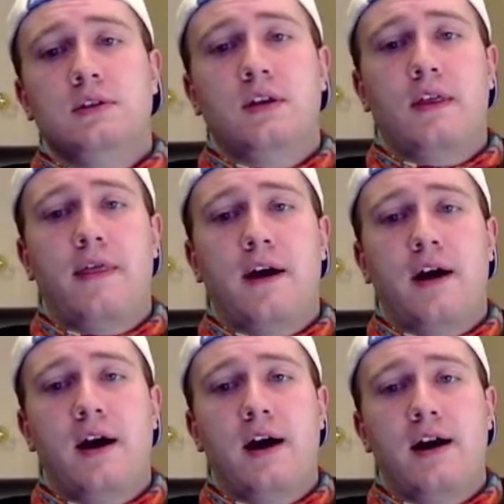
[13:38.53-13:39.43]

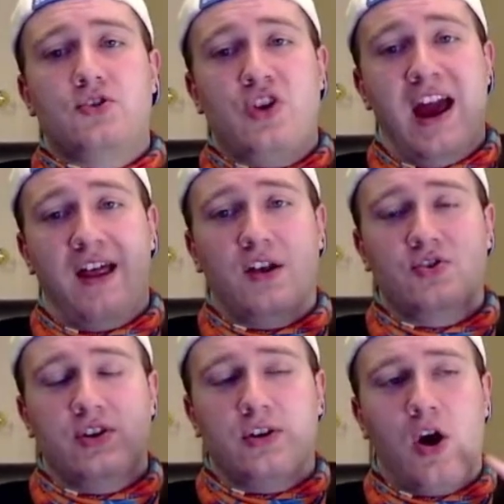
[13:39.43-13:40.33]
the challenge
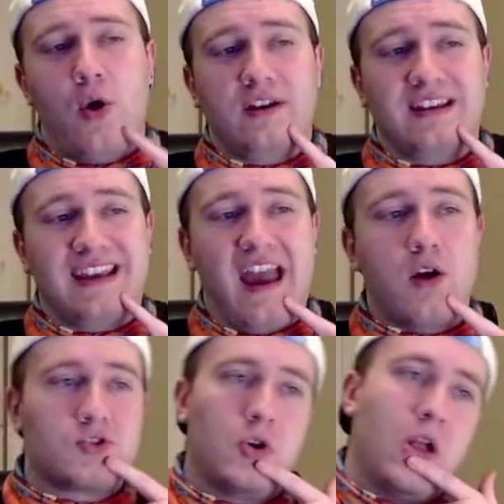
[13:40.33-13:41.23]
and going to
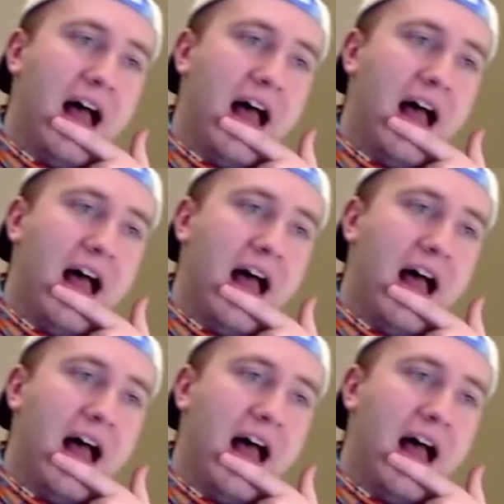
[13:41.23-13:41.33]
council,